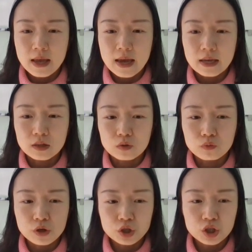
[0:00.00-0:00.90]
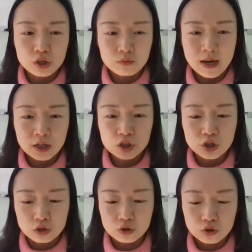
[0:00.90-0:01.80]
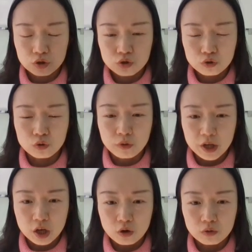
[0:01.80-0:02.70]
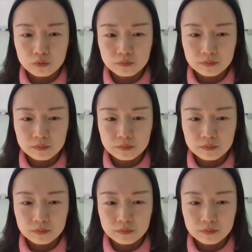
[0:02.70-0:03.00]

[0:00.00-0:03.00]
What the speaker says: and which direction should we go?